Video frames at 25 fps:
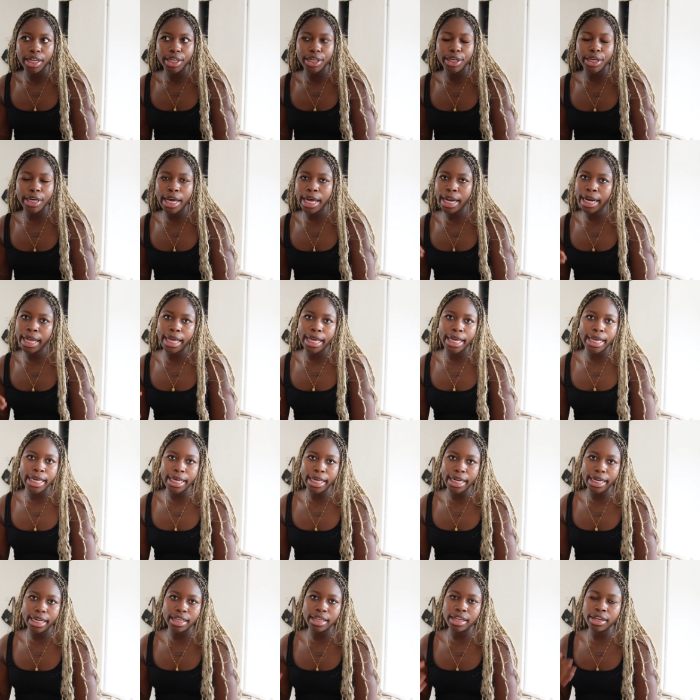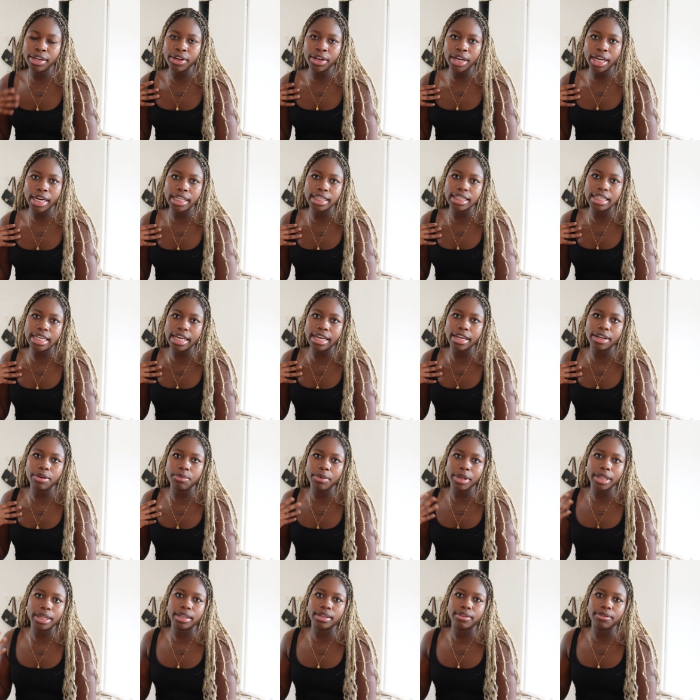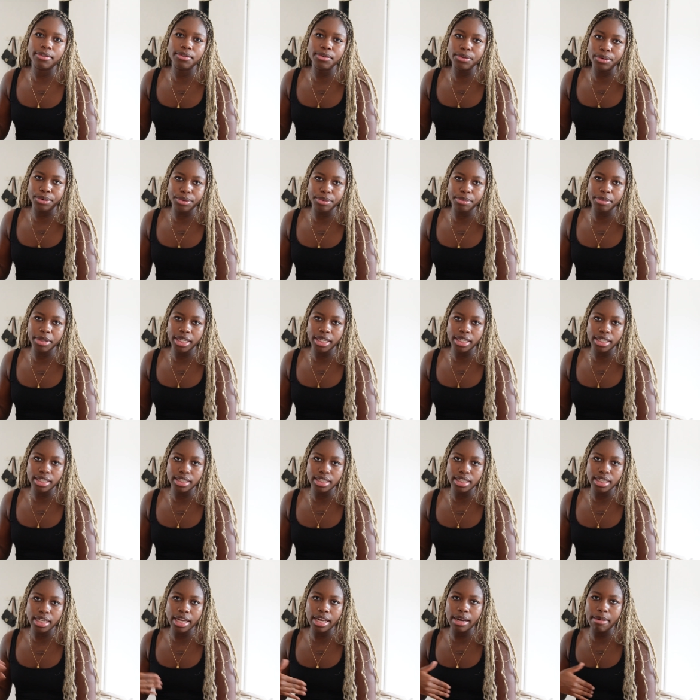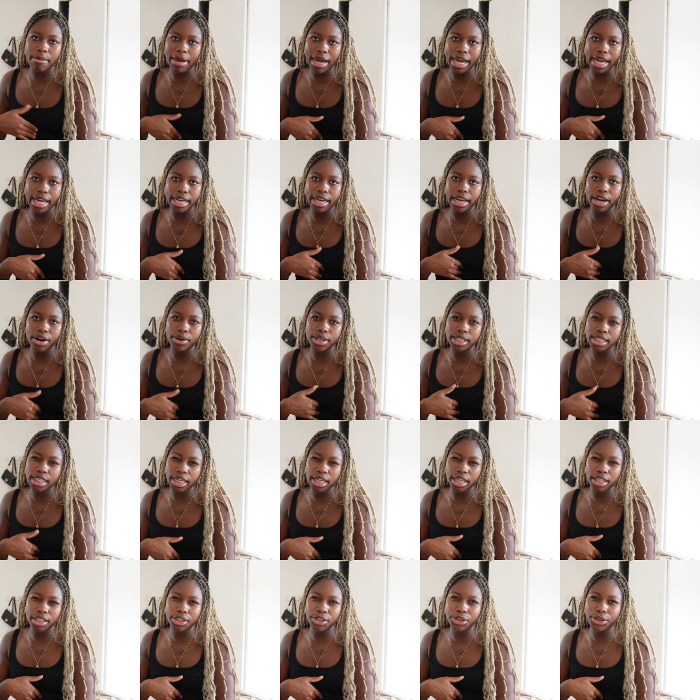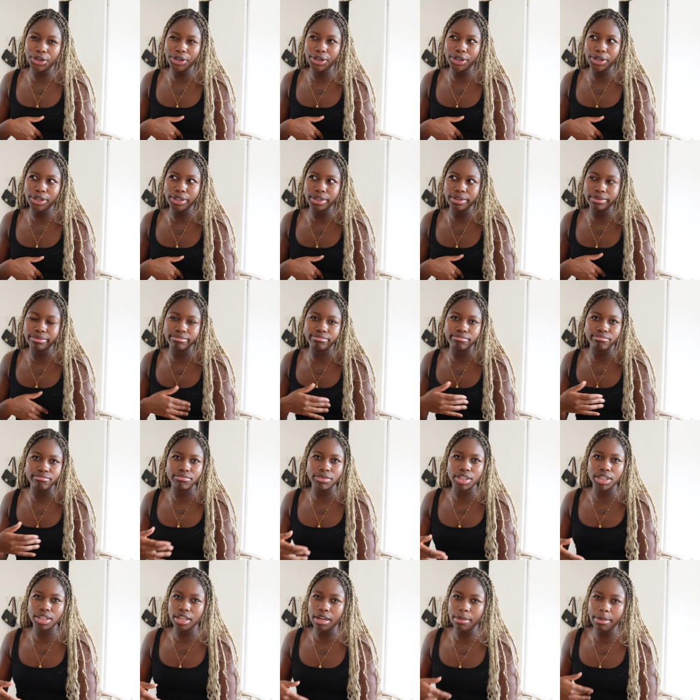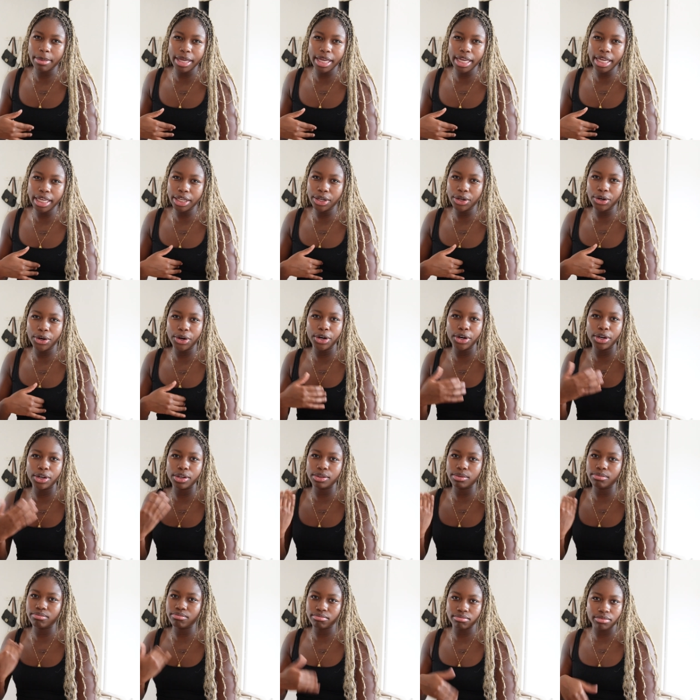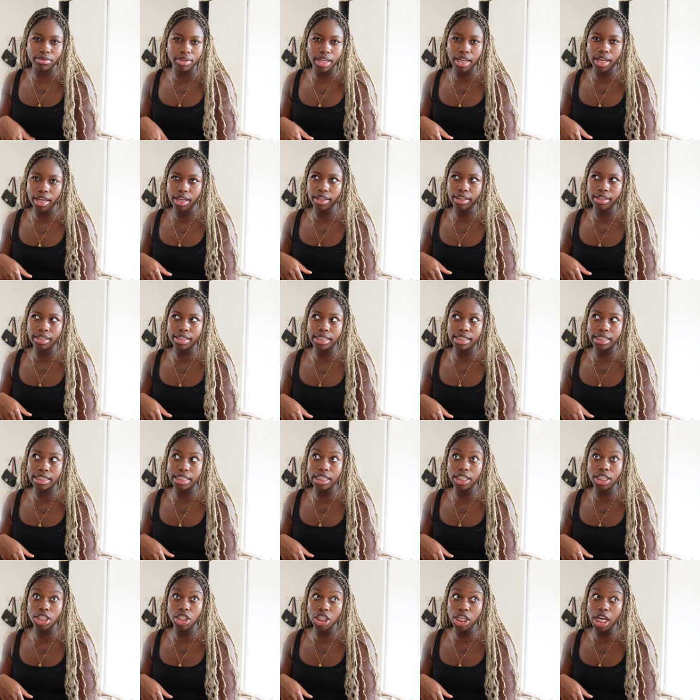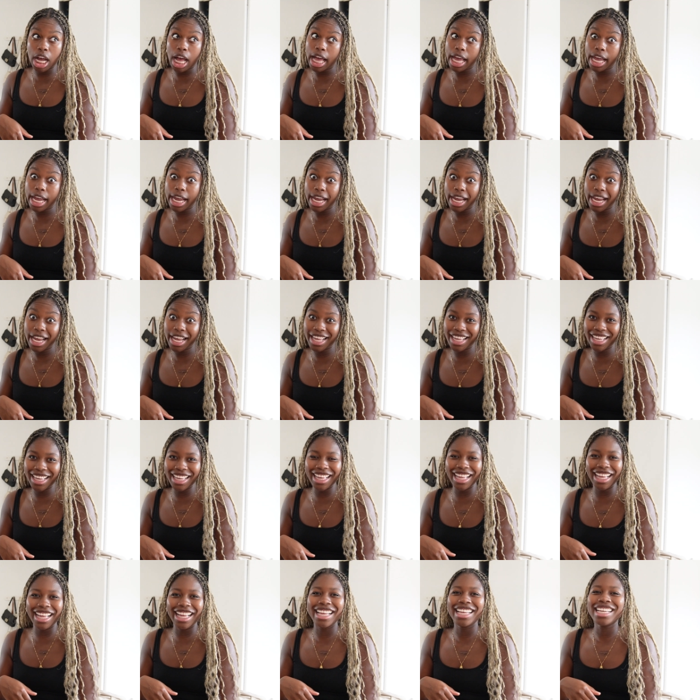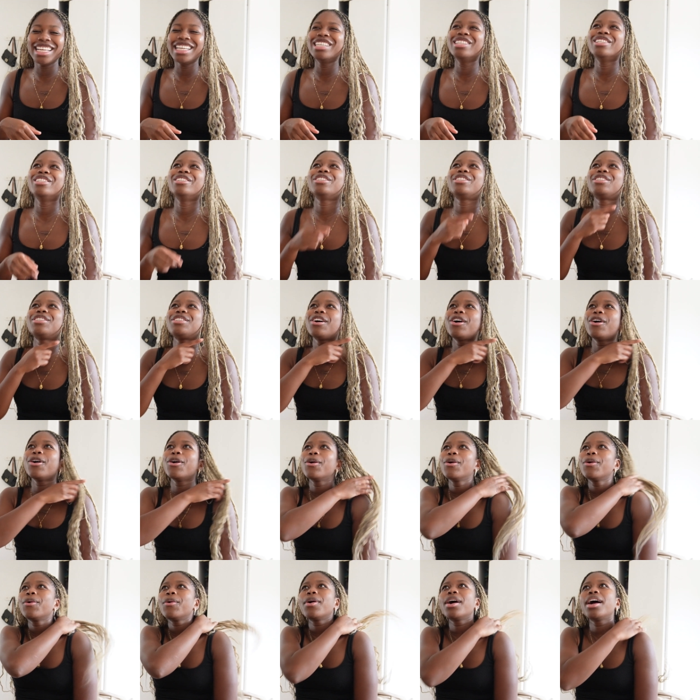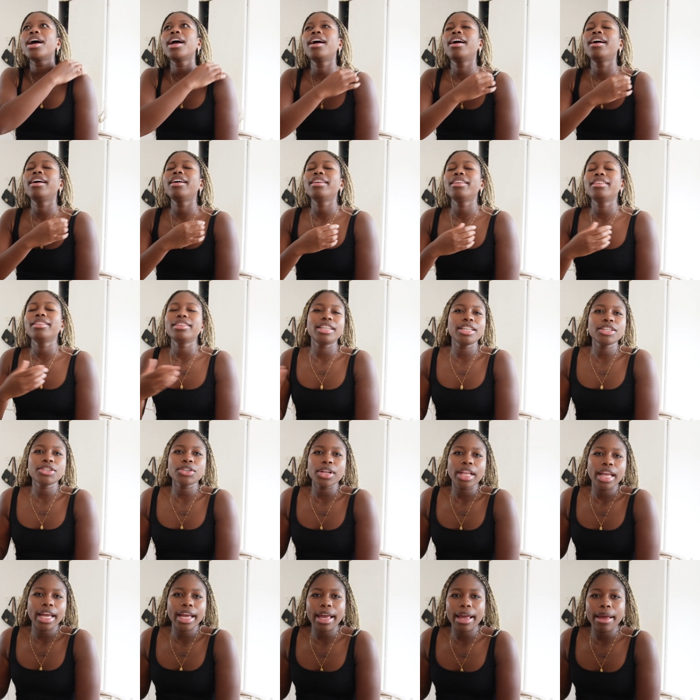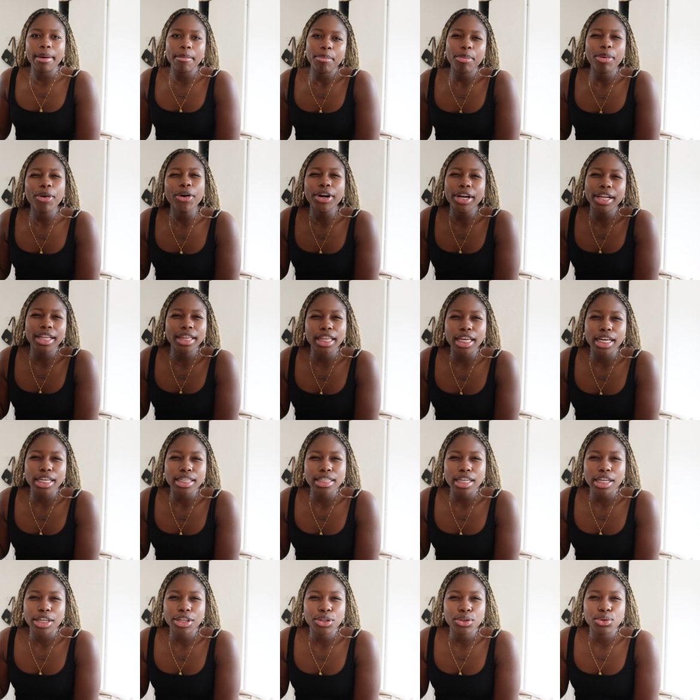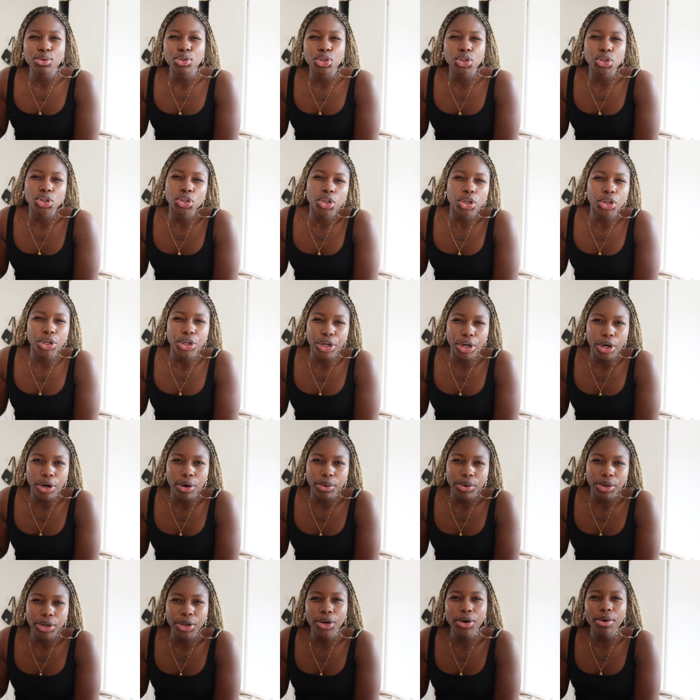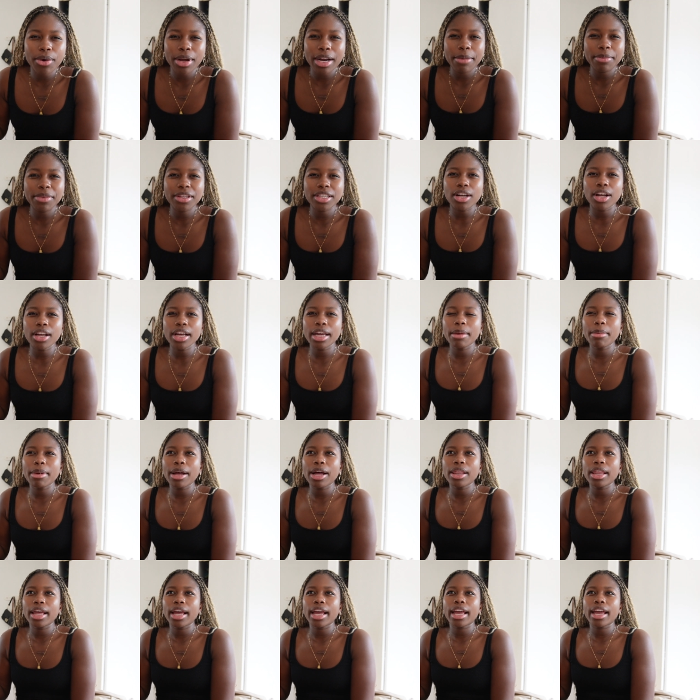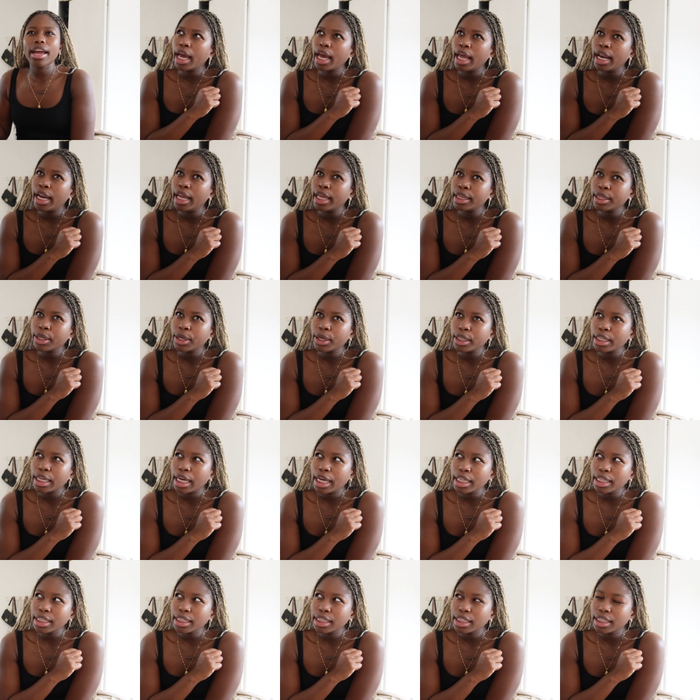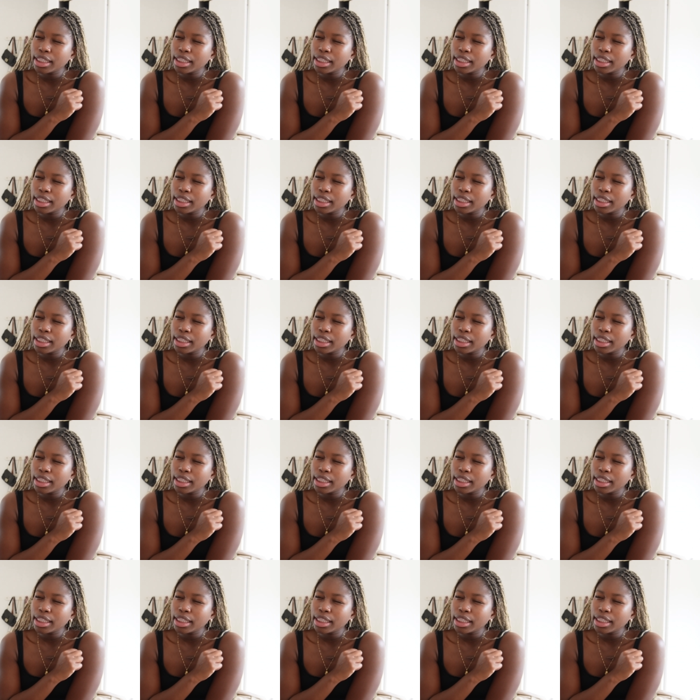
You gotta eat, you gotta take it with food because it might irritate your stomach, your TGI. So these are like important things that you should know. You know what I'm talking about? Like alendronate.